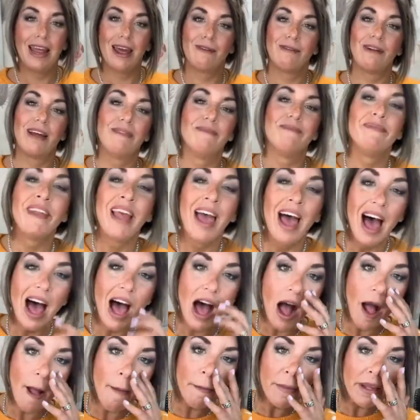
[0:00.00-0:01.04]
I need that one.
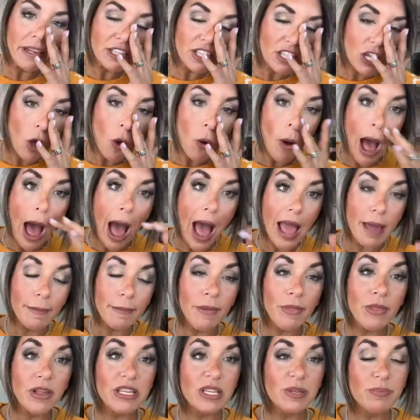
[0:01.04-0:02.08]

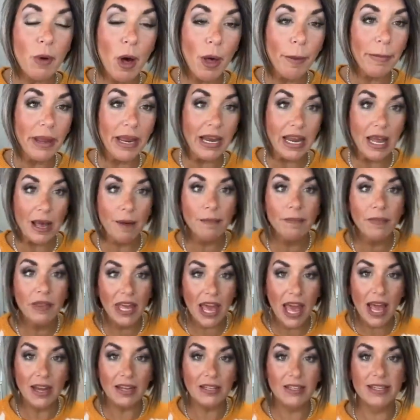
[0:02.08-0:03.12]
So I'm in the small
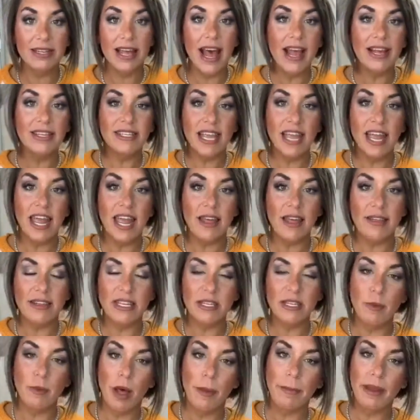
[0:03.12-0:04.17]
medium, again, size
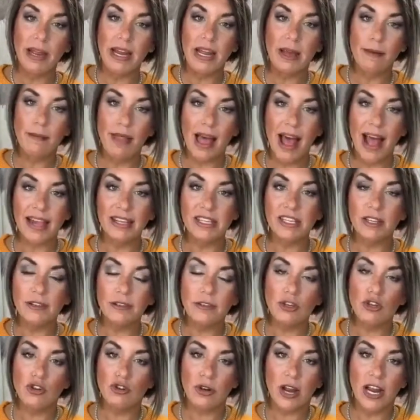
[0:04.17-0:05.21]
8 in the small medium.
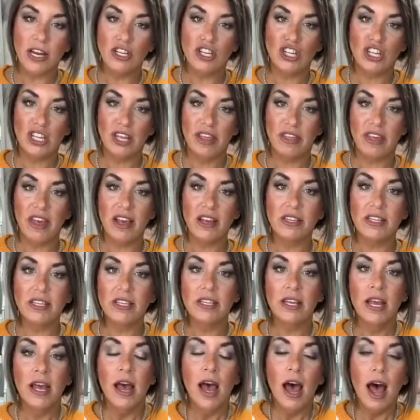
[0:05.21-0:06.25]
Lots of stretch
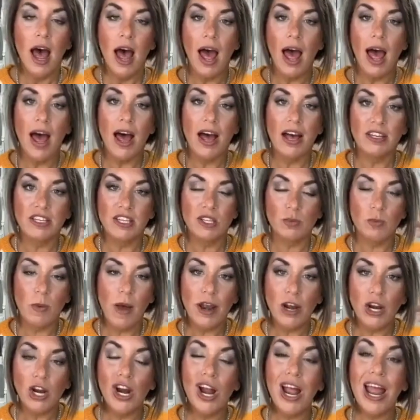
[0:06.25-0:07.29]
to this
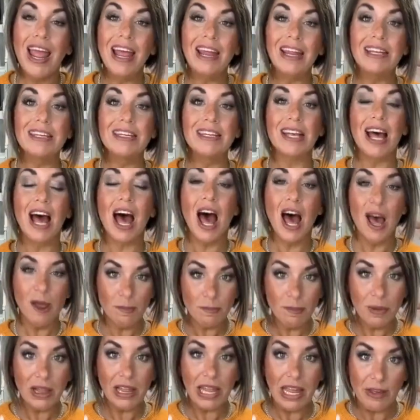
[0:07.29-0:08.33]
sweater. It
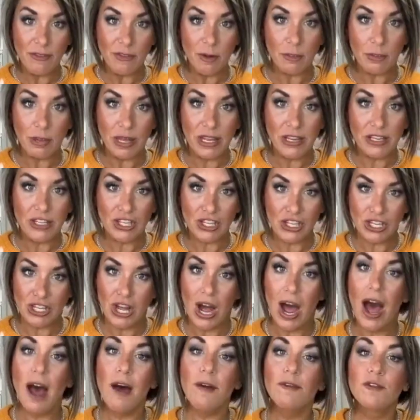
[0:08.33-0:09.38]
is
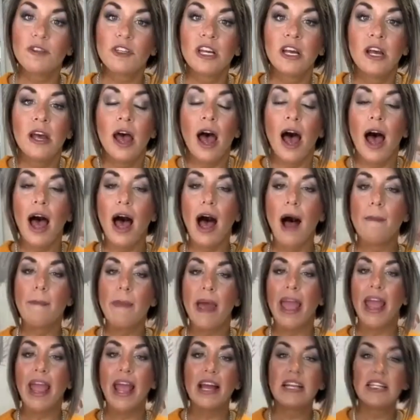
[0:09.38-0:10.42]
unbelievably soft.
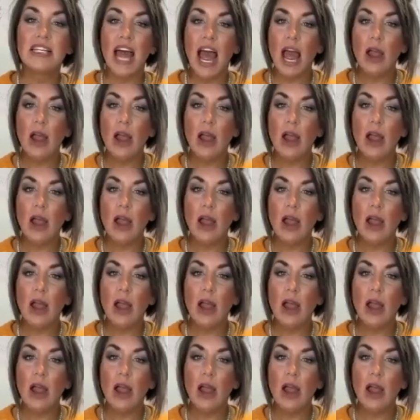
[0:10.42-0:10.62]
And